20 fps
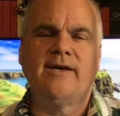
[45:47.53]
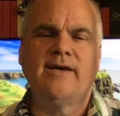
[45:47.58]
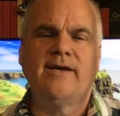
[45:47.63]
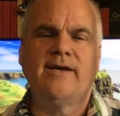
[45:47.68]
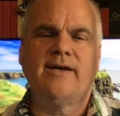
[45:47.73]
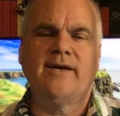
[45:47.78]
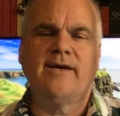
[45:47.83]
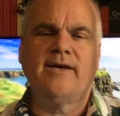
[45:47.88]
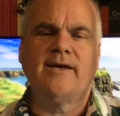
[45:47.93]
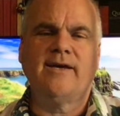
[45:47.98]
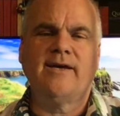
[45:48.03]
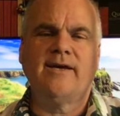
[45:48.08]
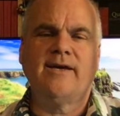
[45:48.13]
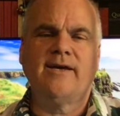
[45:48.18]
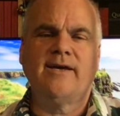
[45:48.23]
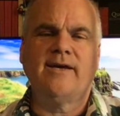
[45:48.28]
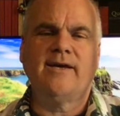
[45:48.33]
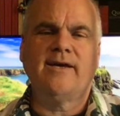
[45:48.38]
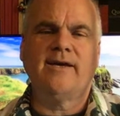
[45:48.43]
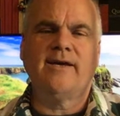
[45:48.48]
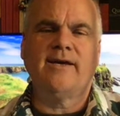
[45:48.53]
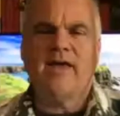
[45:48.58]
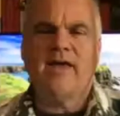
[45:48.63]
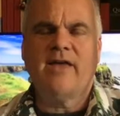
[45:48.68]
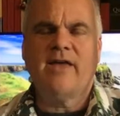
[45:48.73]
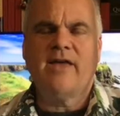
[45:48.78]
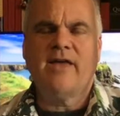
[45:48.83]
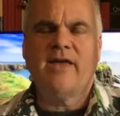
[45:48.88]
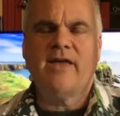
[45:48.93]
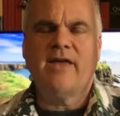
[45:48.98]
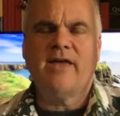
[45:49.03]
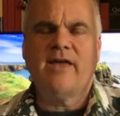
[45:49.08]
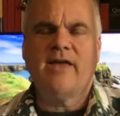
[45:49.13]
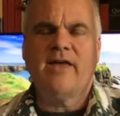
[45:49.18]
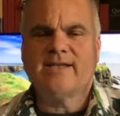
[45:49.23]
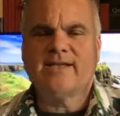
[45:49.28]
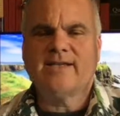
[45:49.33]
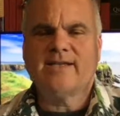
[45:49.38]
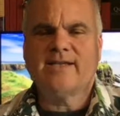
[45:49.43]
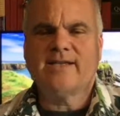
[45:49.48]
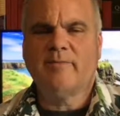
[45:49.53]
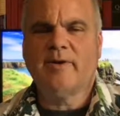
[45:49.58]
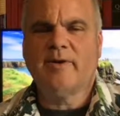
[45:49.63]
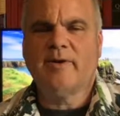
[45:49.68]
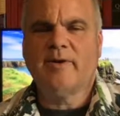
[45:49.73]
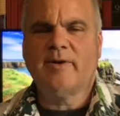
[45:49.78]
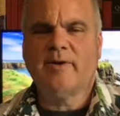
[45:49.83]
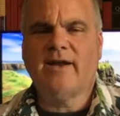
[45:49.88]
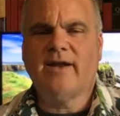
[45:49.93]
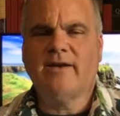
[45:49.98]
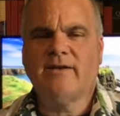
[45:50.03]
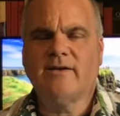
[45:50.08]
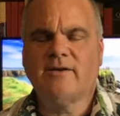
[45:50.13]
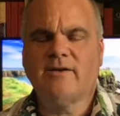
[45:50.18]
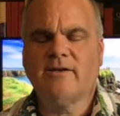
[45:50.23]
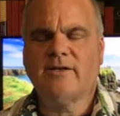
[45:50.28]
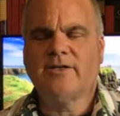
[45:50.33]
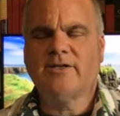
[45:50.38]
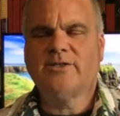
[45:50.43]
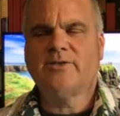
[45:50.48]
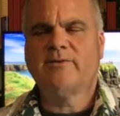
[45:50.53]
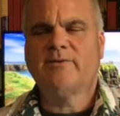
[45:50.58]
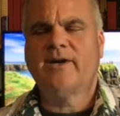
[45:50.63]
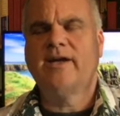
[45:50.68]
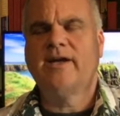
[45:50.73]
I think Reed asked a little bit about it earlier too, right?